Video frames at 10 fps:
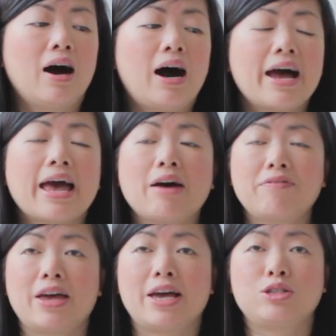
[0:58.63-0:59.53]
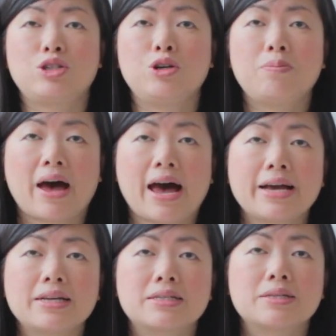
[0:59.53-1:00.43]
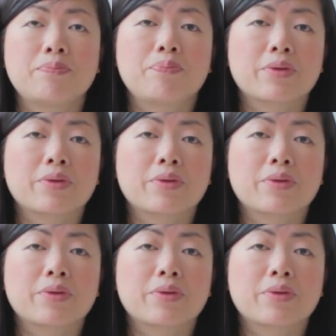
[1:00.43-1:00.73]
I have here two bags.